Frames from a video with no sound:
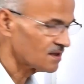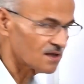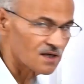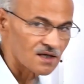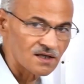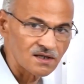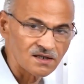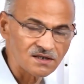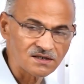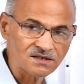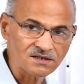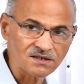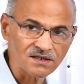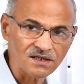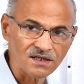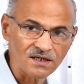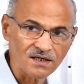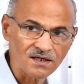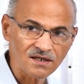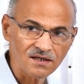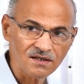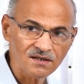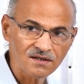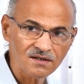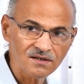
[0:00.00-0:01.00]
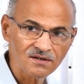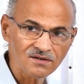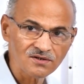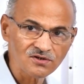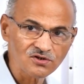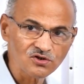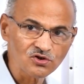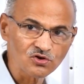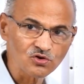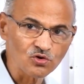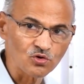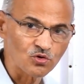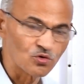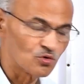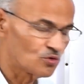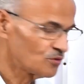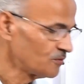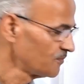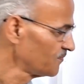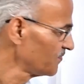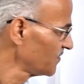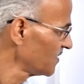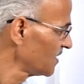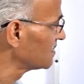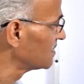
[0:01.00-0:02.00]
and snake.
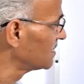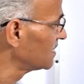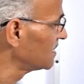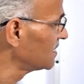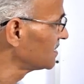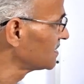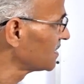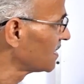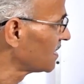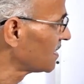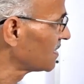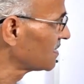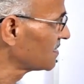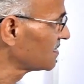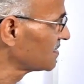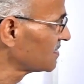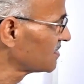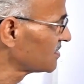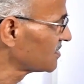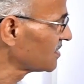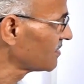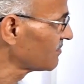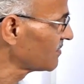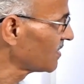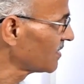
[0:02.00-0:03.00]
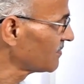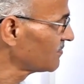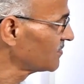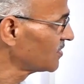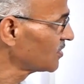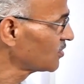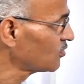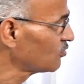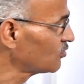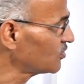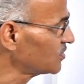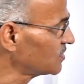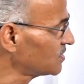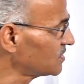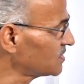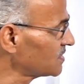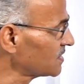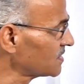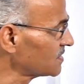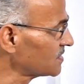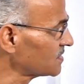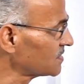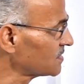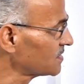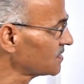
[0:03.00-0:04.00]
So these are some of the
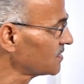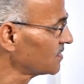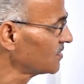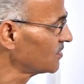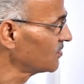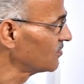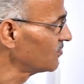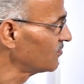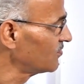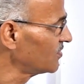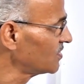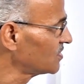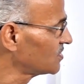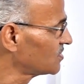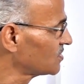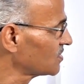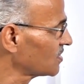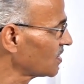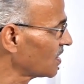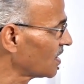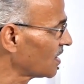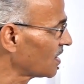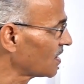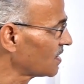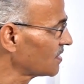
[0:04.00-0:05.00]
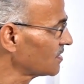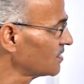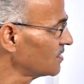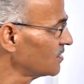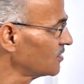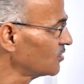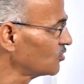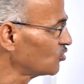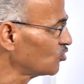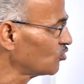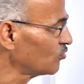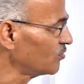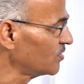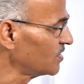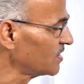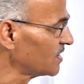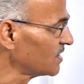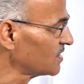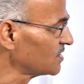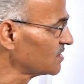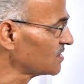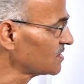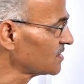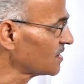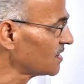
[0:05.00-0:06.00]
questions which are to be
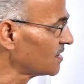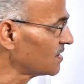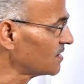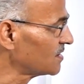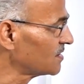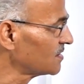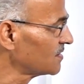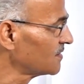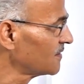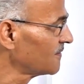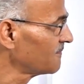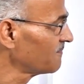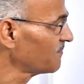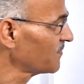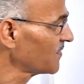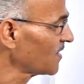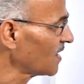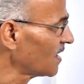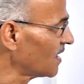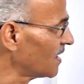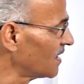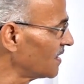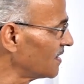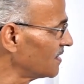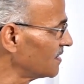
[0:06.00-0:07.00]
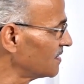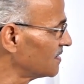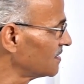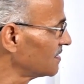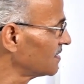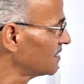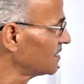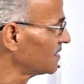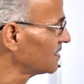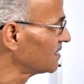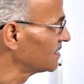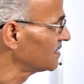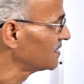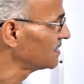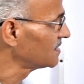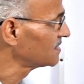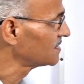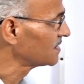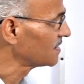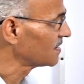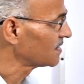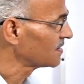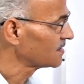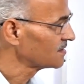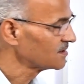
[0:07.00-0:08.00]
answered, and these
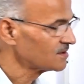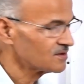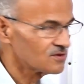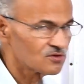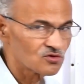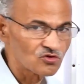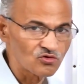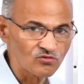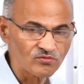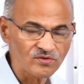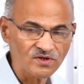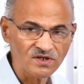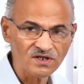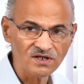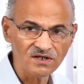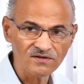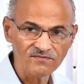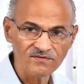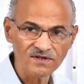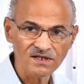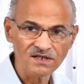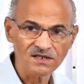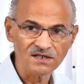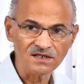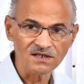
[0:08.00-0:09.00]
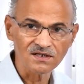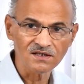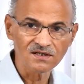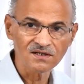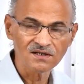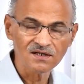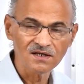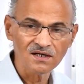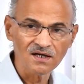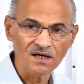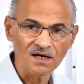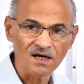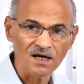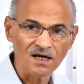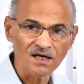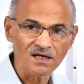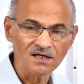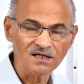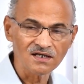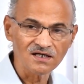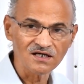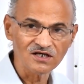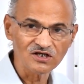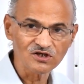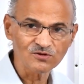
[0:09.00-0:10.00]
are to be debated,
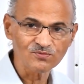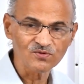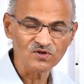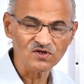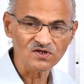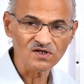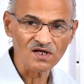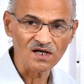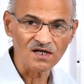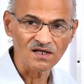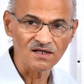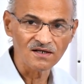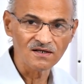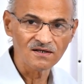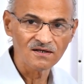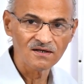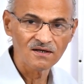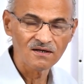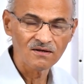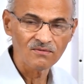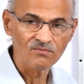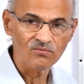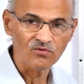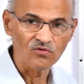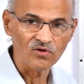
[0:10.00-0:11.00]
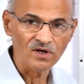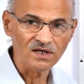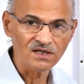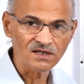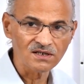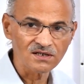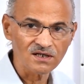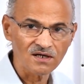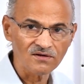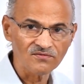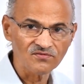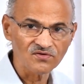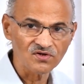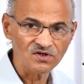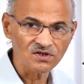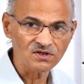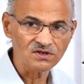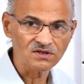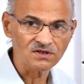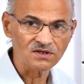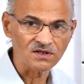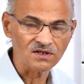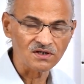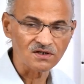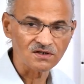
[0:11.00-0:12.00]
and especially point of
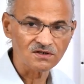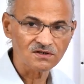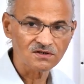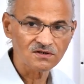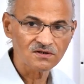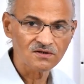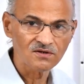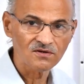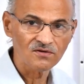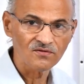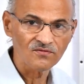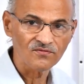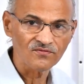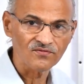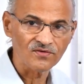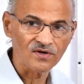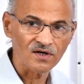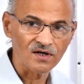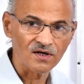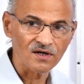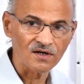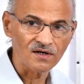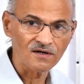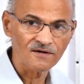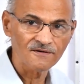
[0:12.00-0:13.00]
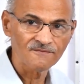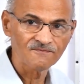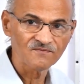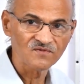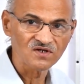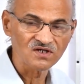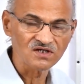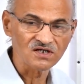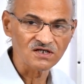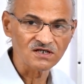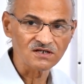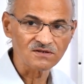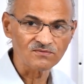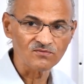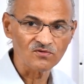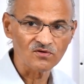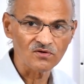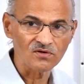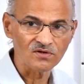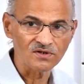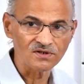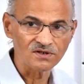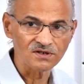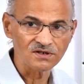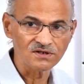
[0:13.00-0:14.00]
research for
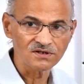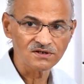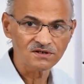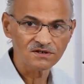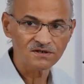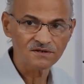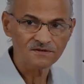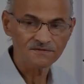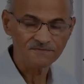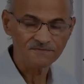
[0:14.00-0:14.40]
seismologists.